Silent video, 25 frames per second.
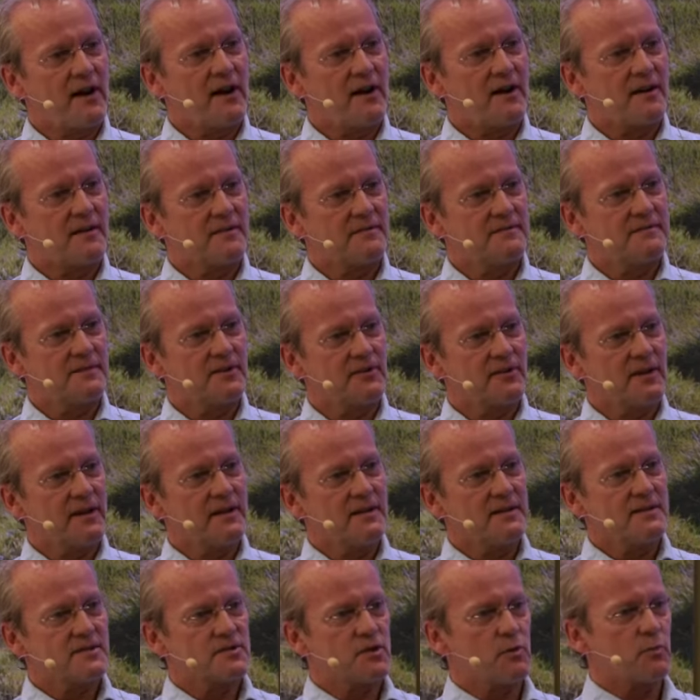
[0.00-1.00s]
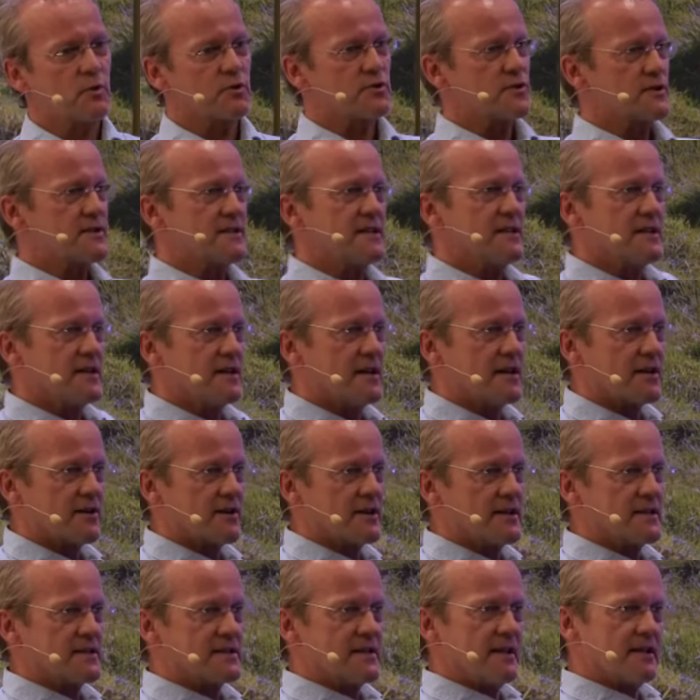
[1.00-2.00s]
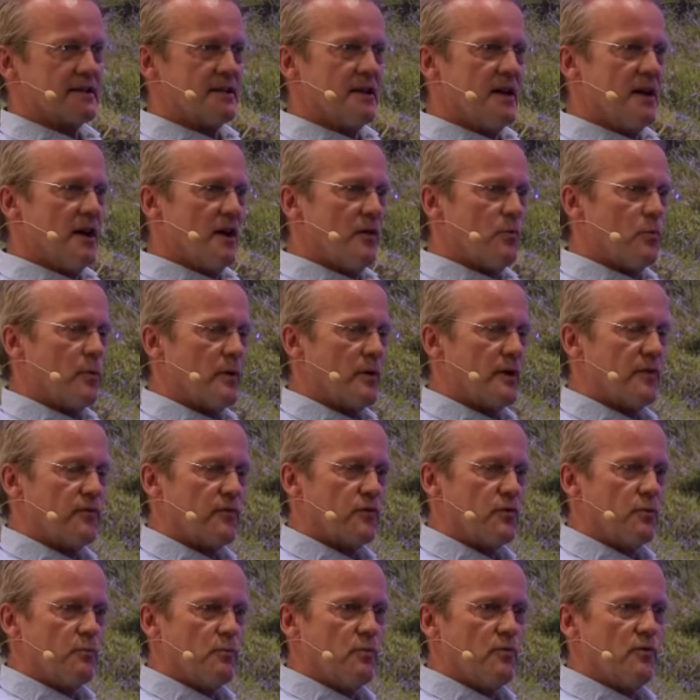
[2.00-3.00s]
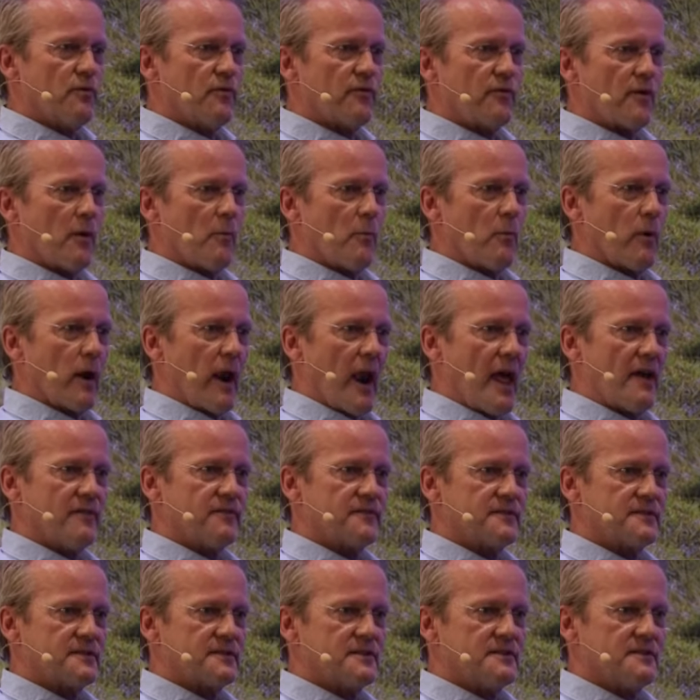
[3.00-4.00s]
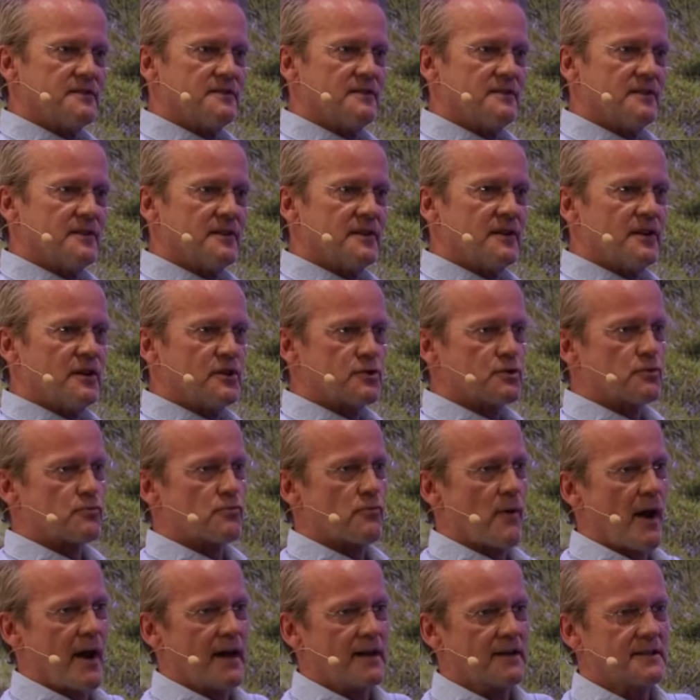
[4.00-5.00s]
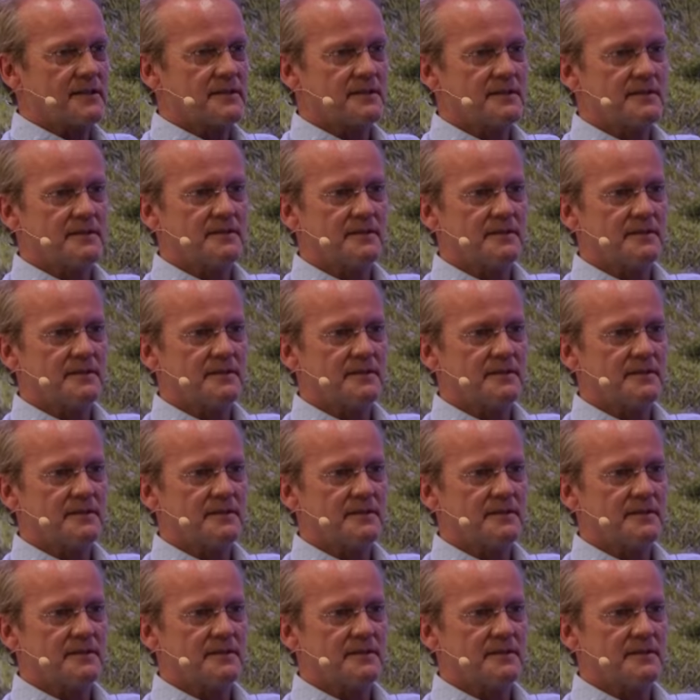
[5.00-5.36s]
are. Okay? So what you see here is that if you move from left to right,